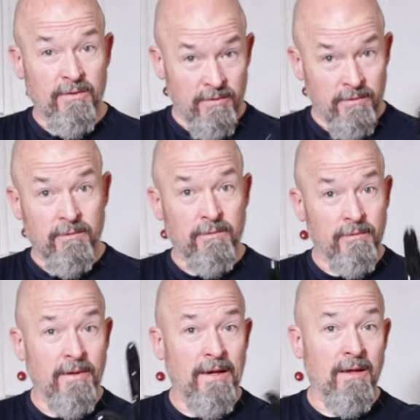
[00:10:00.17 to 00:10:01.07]

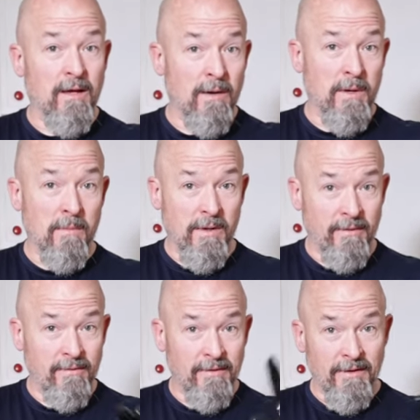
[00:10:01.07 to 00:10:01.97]
so in the coming
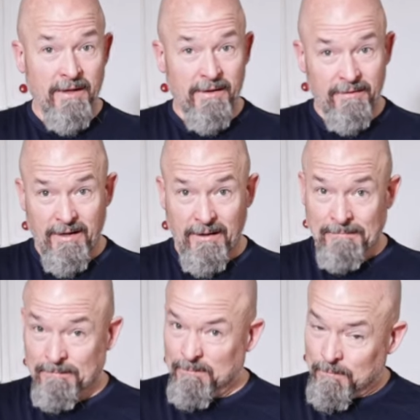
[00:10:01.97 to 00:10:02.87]
months, like I
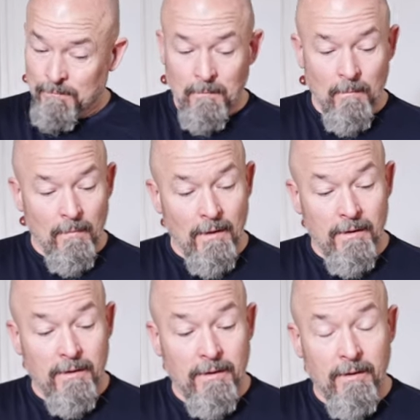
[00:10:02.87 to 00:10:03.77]
said,
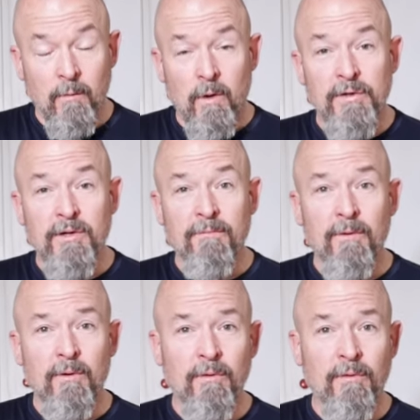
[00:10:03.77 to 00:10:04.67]
uh, watch out
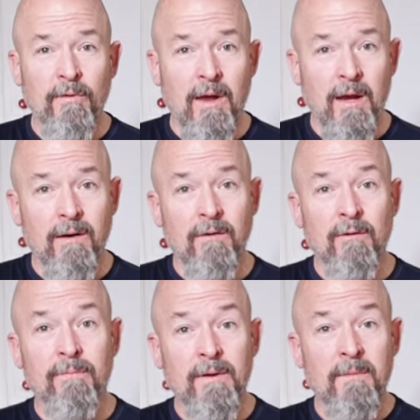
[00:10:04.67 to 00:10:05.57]
for those. And
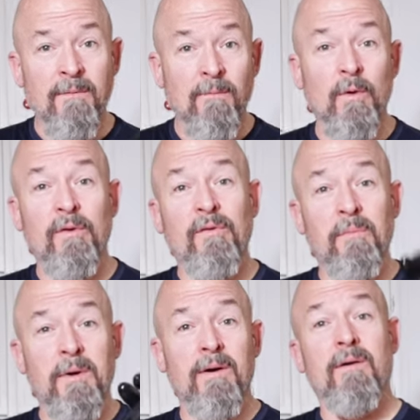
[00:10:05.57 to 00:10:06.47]
hopefully my voice is
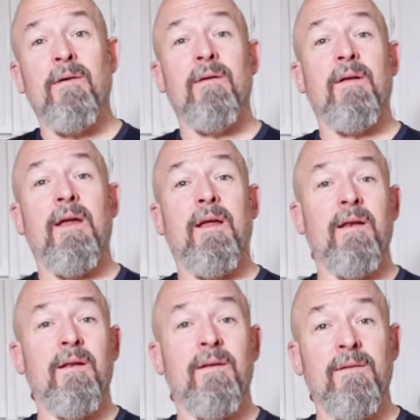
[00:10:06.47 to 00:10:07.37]
better
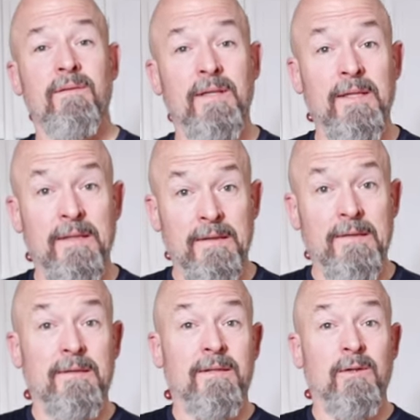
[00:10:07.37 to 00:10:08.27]
and
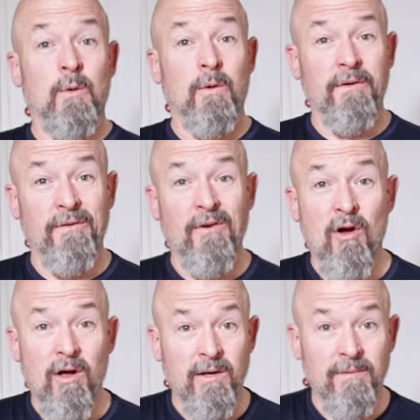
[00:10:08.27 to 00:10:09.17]
the cold is
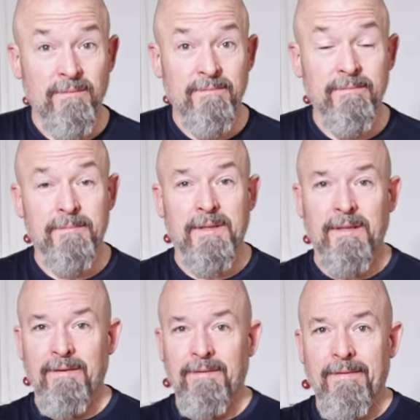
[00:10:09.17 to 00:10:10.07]
gone.
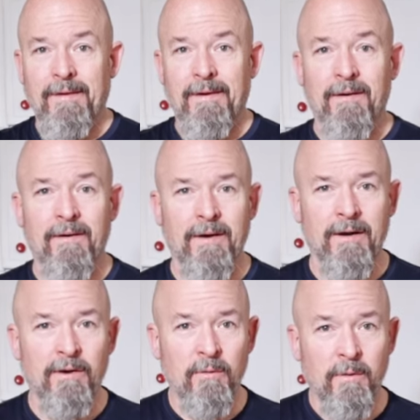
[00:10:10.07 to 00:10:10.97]
But there, I
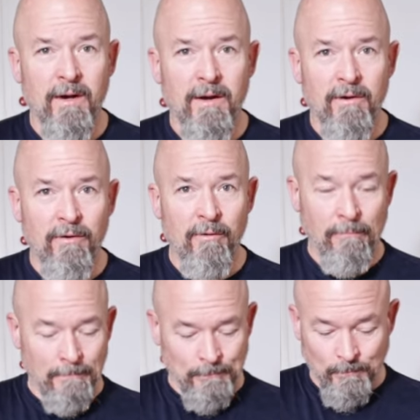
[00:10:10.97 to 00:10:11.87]
gotta do what I gotta do.